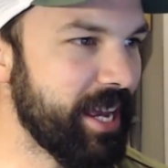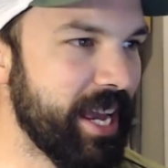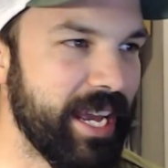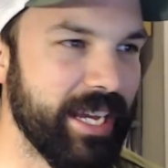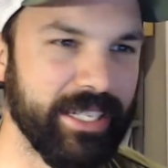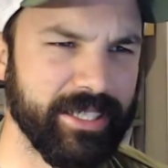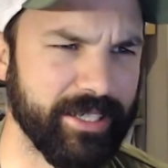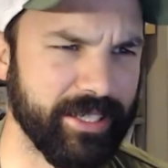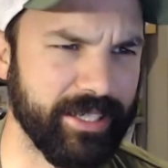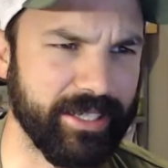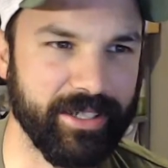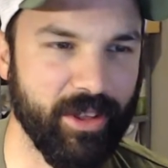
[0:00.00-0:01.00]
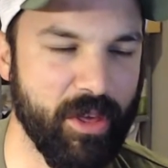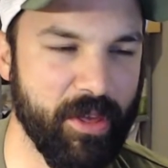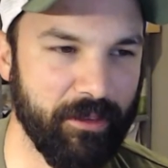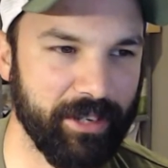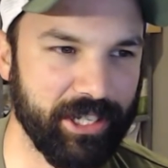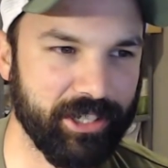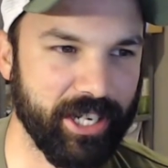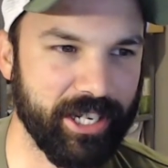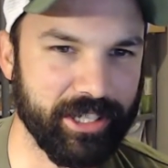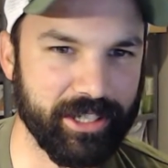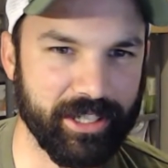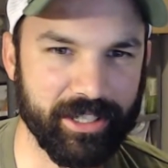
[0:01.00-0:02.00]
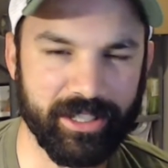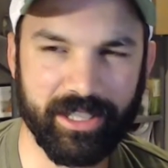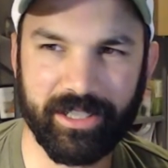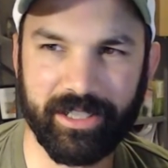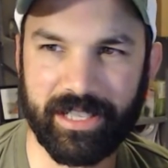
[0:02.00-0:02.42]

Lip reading: And the only thing that really changes is the seasons.